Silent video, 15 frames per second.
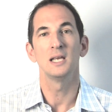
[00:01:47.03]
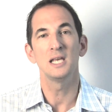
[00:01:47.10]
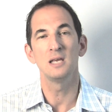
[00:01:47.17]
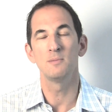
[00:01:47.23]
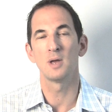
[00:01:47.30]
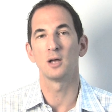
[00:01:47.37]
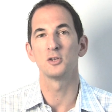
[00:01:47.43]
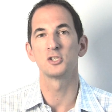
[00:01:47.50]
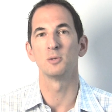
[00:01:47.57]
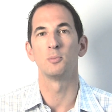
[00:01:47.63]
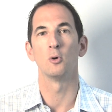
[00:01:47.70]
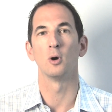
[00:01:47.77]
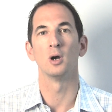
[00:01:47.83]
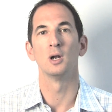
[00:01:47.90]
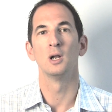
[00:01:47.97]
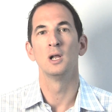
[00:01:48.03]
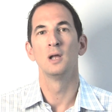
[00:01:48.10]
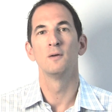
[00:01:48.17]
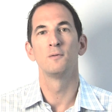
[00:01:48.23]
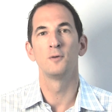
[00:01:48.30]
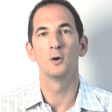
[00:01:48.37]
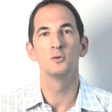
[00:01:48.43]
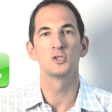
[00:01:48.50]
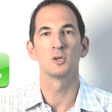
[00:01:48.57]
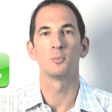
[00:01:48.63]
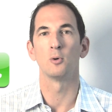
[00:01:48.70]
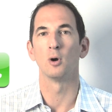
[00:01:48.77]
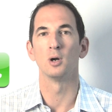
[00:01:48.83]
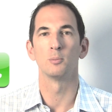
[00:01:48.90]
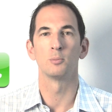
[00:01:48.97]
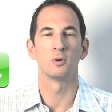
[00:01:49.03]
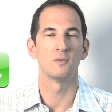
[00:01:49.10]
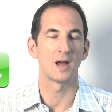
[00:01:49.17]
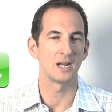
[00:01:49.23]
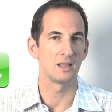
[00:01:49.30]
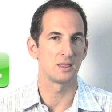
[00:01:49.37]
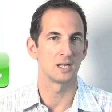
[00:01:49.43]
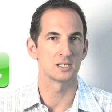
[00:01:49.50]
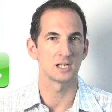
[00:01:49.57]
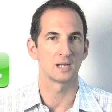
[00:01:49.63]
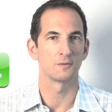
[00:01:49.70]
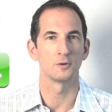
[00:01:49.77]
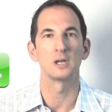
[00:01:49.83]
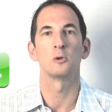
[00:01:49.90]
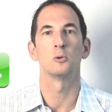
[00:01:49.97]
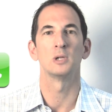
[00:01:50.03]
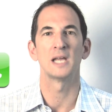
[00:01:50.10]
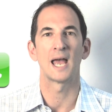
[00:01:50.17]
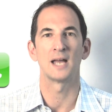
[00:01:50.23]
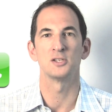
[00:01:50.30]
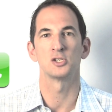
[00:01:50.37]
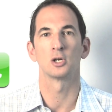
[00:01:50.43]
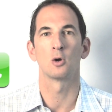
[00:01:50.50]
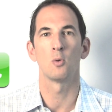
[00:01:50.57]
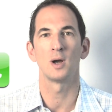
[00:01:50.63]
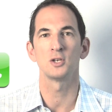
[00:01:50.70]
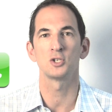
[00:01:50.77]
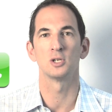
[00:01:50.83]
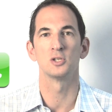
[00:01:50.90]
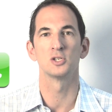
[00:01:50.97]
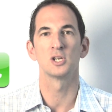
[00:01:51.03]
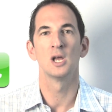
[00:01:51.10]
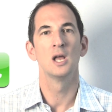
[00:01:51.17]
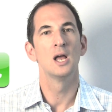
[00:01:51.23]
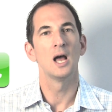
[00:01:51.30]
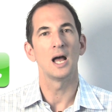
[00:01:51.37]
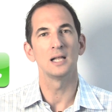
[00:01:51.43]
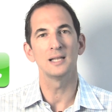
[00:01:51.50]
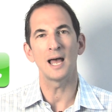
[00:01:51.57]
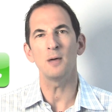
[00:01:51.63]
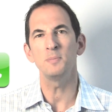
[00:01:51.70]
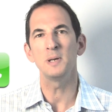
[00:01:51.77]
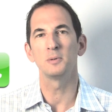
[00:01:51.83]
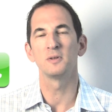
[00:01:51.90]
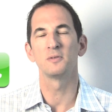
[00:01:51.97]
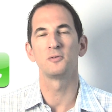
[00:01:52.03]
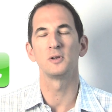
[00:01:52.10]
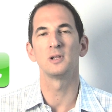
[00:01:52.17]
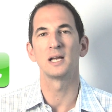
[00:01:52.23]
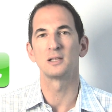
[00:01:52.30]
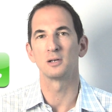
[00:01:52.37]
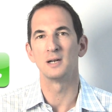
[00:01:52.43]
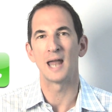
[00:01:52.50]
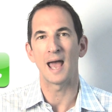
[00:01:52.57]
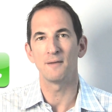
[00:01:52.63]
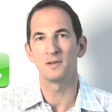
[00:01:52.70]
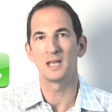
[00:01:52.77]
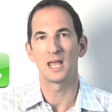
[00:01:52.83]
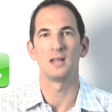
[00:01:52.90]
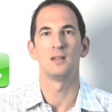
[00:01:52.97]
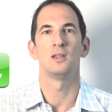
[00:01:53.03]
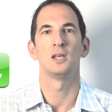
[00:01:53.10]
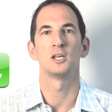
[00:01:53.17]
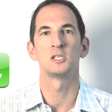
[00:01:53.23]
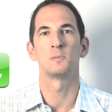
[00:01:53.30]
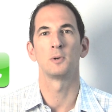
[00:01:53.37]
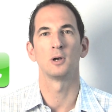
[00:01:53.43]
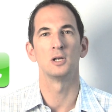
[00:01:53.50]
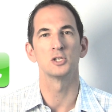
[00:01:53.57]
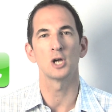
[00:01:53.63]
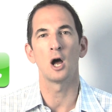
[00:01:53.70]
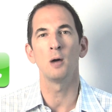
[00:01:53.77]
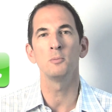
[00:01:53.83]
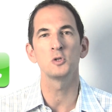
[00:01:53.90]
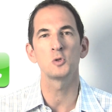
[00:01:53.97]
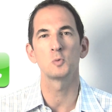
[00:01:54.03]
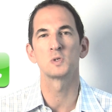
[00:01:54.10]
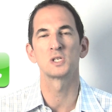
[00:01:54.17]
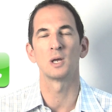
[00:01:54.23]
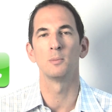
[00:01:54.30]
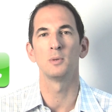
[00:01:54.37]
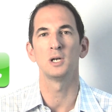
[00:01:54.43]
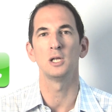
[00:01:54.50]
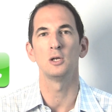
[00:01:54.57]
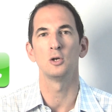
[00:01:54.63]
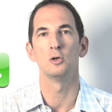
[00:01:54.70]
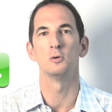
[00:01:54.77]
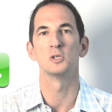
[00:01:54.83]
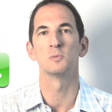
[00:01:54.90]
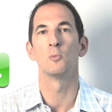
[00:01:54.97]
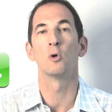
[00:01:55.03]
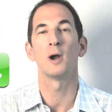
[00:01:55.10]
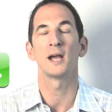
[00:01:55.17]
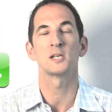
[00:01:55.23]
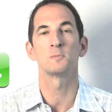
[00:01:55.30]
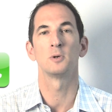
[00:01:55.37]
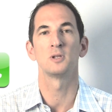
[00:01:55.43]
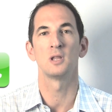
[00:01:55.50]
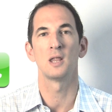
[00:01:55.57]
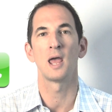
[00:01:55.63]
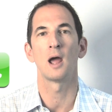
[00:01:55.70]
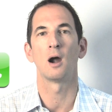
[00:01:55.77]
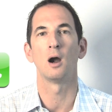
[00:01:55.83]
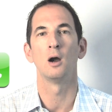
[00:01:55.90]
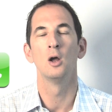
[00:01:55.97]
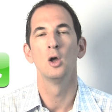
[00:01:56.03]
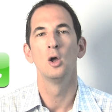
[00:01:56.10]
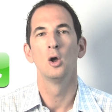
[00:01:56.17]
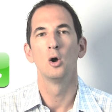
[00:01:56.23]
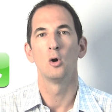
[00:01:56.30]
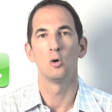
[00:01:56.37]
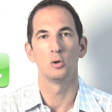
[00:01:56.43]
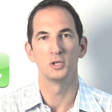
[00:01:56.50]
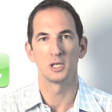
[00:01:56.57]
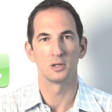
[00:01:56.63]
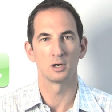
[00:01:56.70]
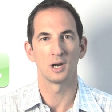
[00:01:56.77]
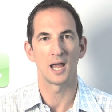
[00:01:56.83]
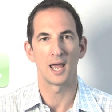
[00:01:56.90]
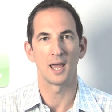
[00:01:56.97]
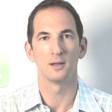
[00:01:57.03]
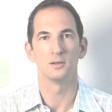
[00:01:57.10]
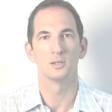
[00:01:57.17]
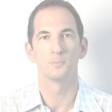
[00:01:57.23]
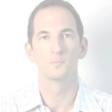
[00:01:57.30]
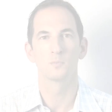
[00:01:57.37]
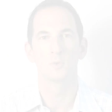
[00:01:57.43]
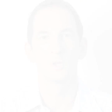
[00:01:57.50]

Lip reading: Email support, phone support, providing things like frequently answered questions allow people to feel like they're navigating the experience almost with somebody who is more expert than they are holding their hand.